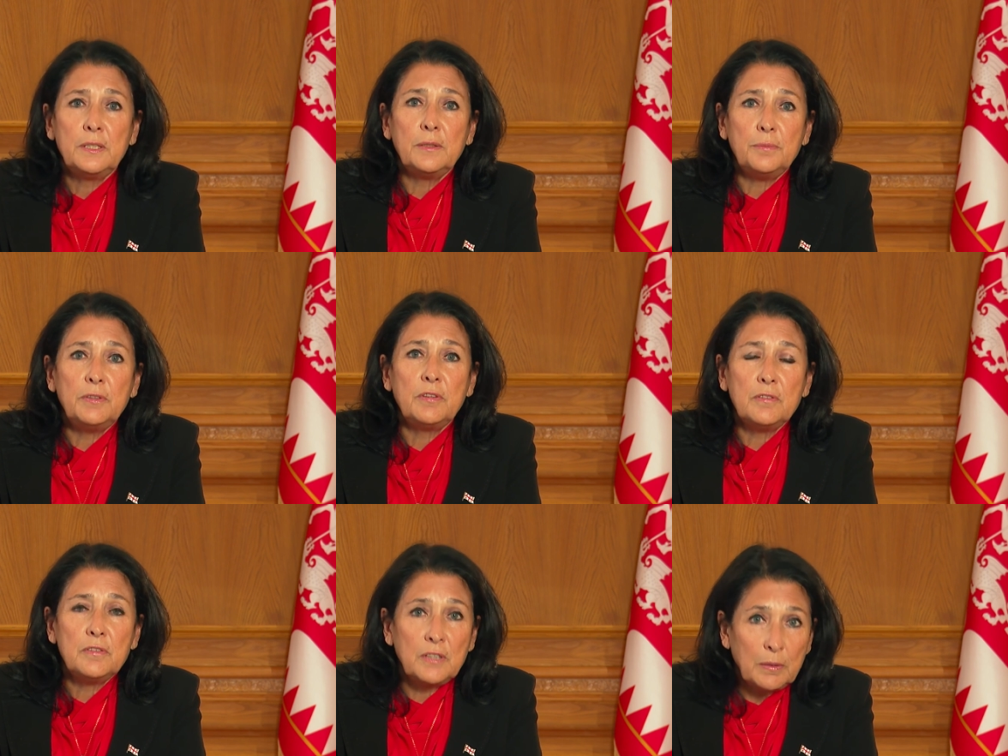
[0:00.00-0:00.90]

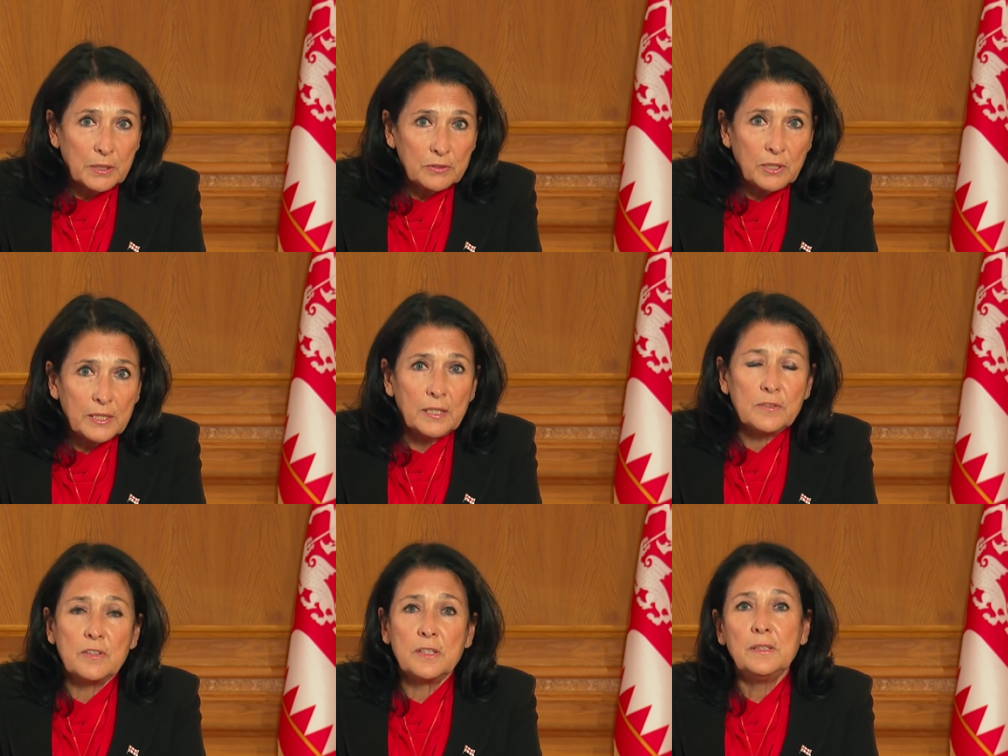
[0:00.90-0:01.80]
Mrs. Tamar
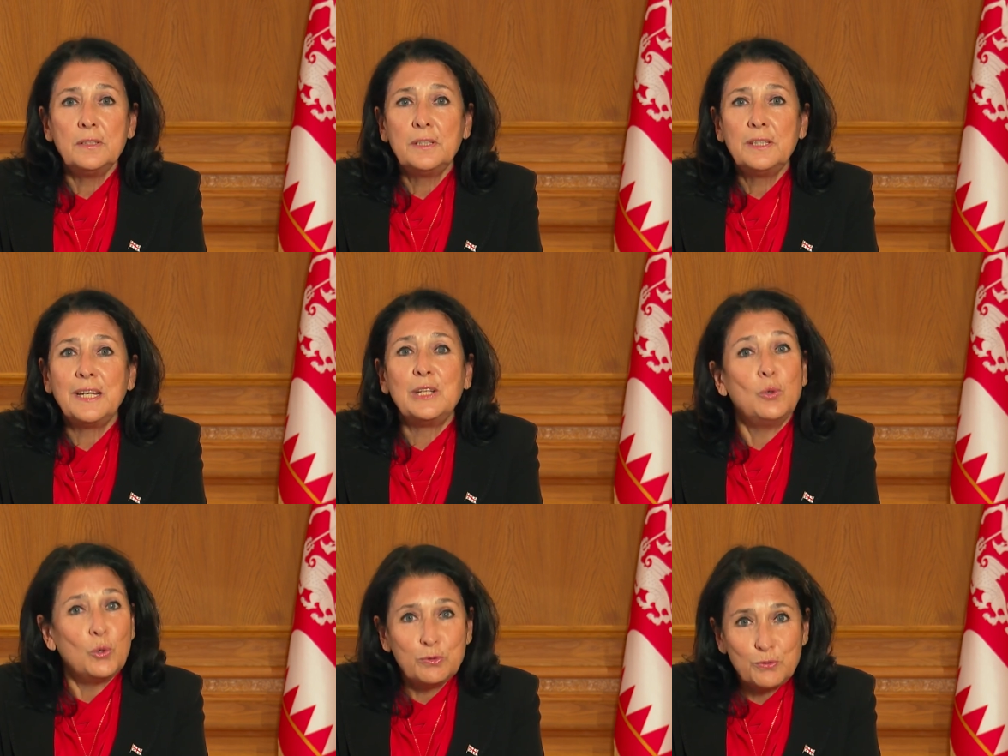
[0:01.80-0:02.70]
Dragadze, an
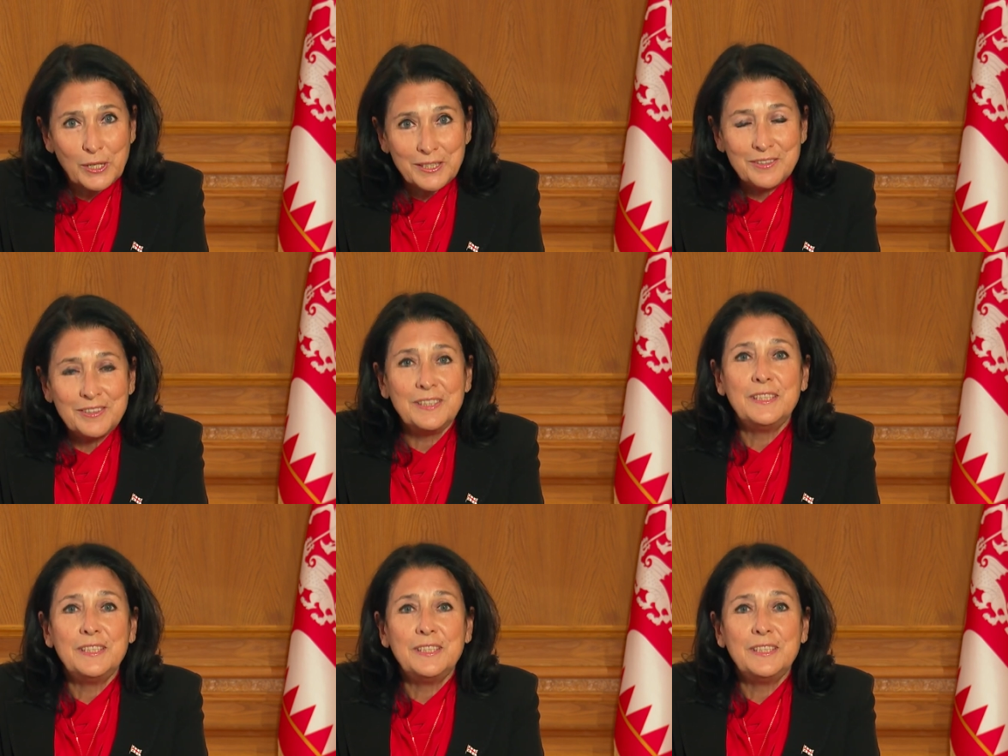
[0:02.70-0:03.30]
old friend,